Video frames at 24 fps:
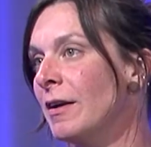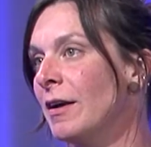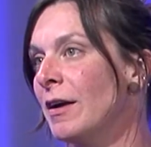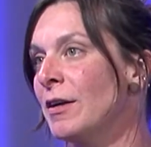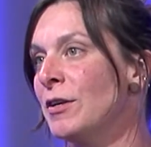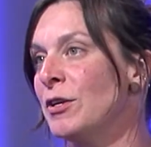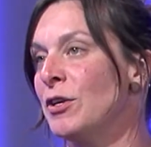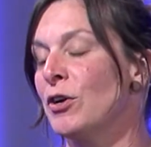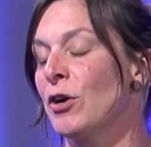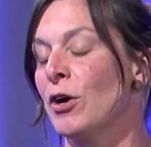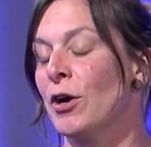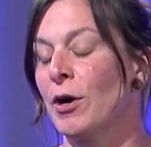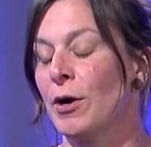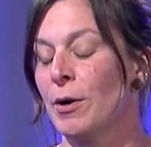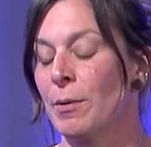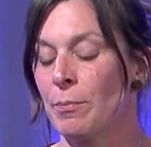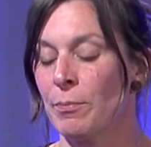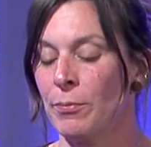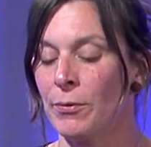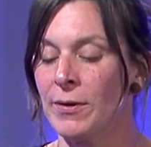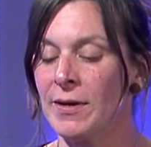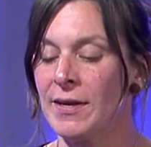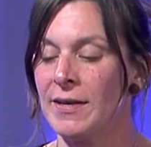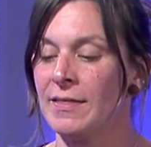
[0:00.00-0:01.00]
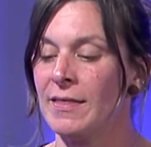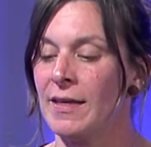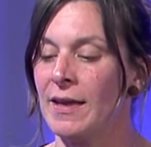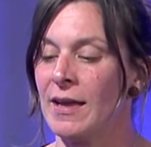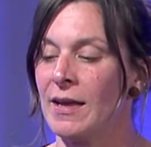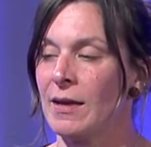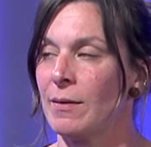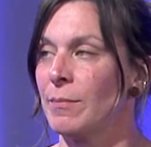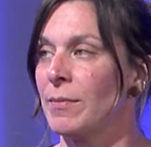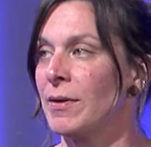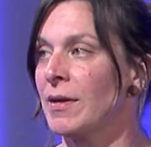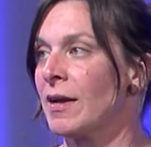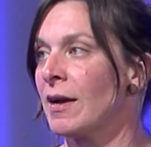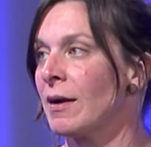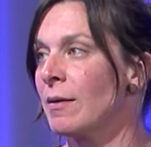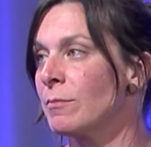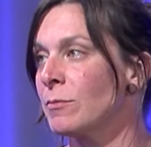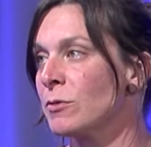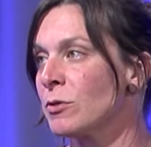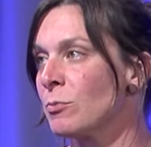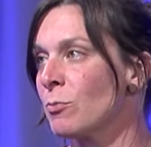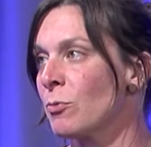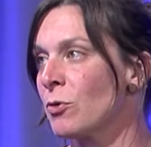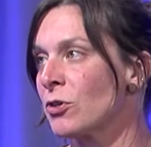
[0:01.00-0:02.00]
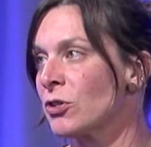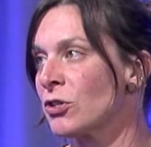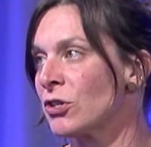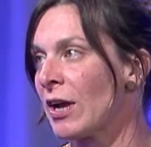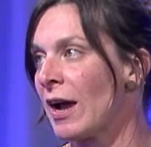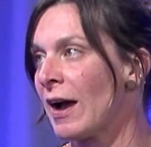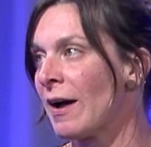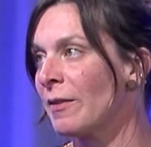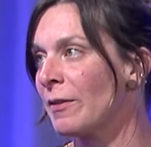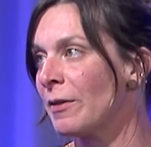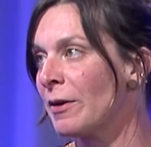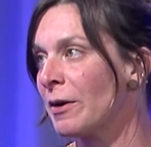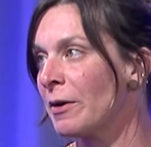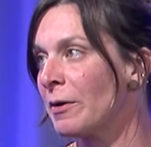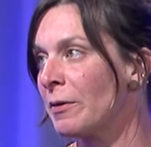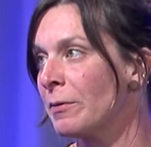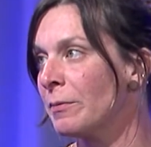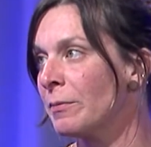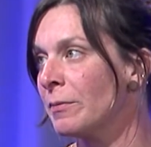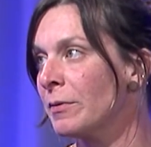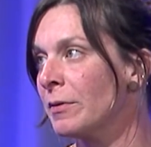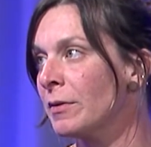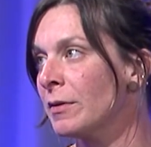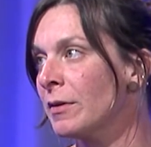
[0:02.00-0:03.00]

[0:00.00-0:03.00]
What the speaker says: your breathing becomes more shallow.